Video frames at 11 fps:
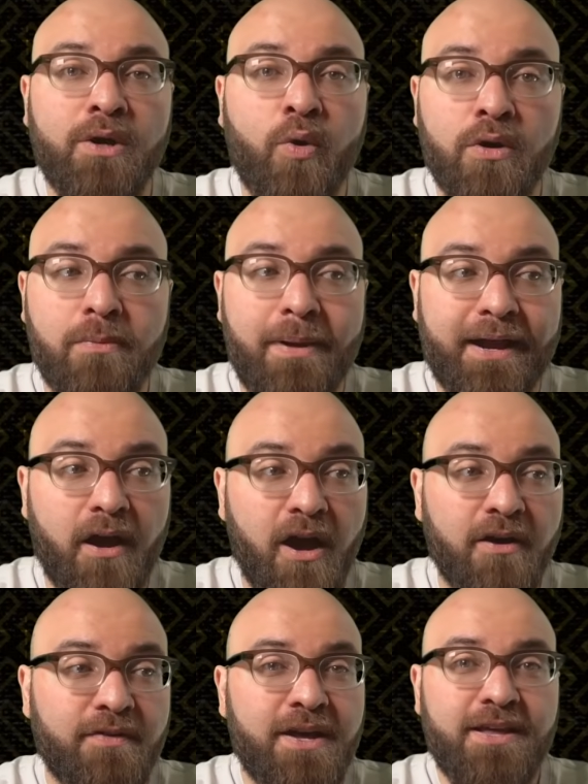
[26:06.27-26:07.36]
cornerback
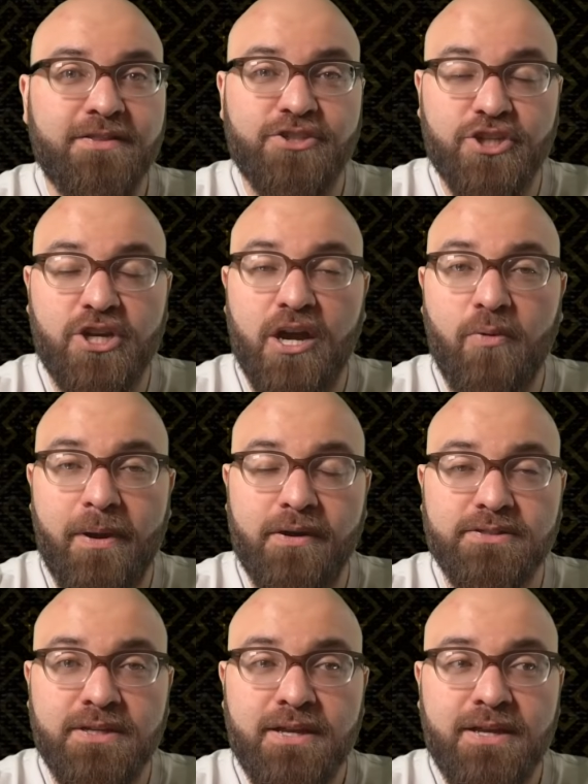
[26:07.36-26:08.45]
of the Chicago Bears,